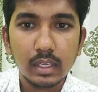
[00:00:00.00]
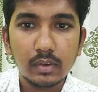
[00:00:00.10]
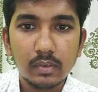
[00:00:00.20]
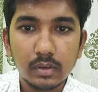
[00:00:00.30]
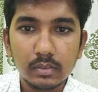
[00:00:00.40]

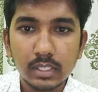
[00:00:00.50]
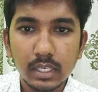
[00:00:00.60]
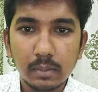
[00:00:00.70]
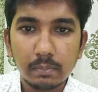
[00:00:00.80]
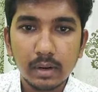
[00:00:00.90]
given to
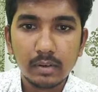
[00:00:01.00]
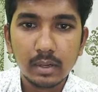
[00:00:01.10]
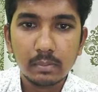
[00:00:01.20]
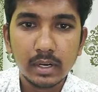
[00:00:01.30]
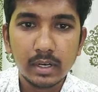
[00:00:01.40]
Sriram Private
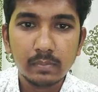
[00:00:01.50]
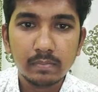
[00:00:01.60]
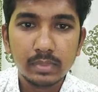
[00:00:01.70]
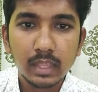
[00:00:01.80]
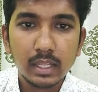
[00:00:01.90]
Limited,
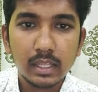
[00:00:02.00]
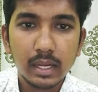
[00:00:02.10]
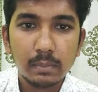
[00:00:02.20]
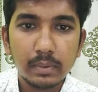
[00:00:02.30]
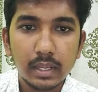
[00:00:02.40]
the
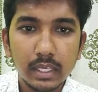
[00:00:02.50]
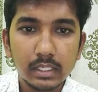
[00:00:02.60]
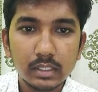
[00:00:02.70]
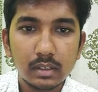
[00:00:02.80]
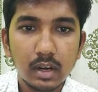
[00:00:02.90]
company has
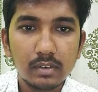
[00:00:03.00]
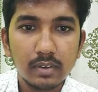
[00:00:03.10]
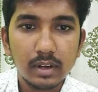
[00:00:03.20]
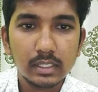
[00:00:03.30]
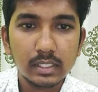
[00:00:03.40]
not
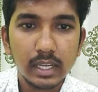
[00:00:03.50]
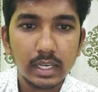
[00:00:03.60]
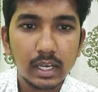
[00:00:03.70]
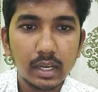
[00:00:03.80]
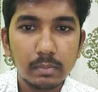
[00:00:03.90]
furnished
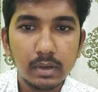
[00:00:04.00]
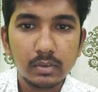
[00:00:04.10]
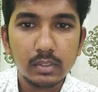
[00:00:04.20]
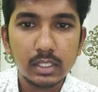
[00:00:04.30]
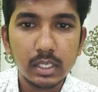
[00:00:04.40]
any agreement
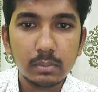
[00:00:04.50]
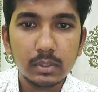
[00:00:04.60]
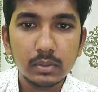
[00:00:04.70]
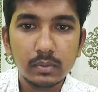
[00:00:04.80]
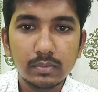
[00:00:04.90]
to CA
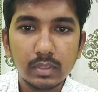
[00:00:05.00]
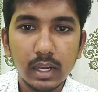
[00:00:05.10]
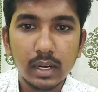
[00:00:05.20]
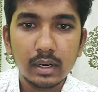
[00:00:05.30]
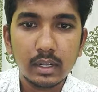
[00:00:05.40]
Madhu,
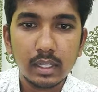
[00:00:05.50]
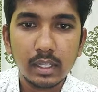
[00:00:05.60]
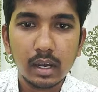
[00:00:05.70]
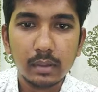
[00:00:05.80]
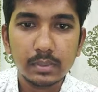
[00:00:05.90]
and in
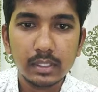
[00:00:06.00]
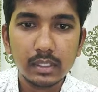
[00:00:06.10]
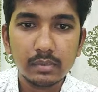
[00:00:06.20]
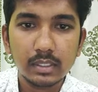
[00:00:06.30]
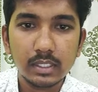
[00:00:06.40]
the absence
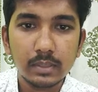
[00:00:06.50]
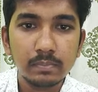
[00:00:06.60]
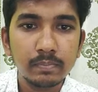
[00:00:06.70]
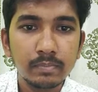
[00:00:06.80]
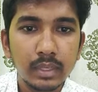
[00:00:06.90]
of the
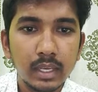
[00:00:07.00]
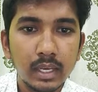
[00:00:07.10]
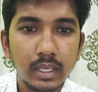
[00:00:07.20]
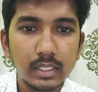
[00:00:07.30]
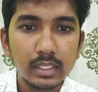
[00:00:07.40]
same,
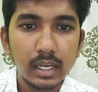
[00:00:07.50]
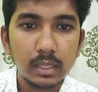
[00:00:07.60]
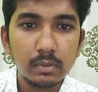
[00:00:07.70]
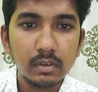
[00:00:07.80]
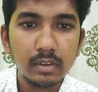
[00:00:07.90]
he is
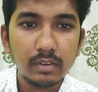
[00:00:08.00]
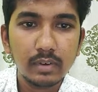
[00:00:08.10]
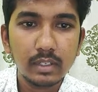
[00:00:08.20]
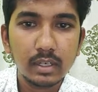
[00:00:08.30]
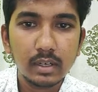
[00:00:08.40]
unable to
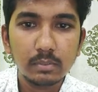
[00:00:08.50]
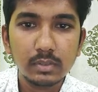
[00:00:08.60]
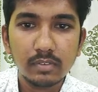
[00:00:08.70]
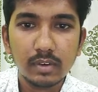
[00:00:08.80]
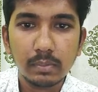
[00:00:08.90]
verify the terms
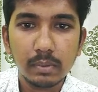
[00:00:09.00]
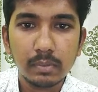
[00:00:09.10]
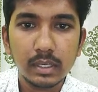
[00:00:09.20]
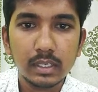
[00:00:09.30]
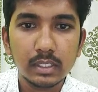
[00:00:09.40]
of
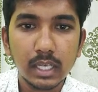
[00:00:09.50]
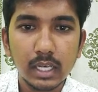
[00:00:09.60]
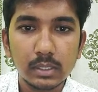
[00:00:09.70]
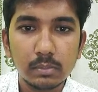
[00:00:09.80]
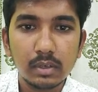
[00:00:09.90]
repayment,
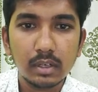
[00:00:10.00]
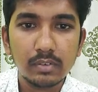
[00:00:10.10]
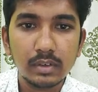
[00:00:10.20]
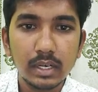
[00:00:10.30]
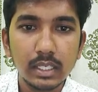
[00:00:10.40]
chargeability
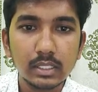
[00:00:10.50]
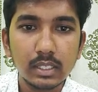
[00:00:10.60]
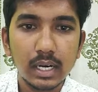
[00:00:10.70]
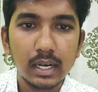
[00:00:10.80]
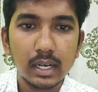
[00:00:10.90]
of interest,
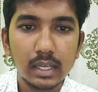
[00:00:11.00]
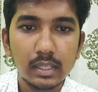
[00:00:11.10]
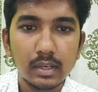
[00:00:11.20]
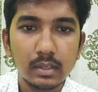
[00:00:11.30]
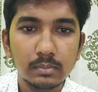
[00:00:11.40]
and
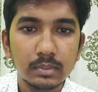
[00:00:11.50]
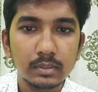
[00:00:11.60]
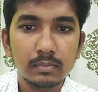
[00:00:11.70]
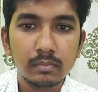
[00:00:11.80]
other terms.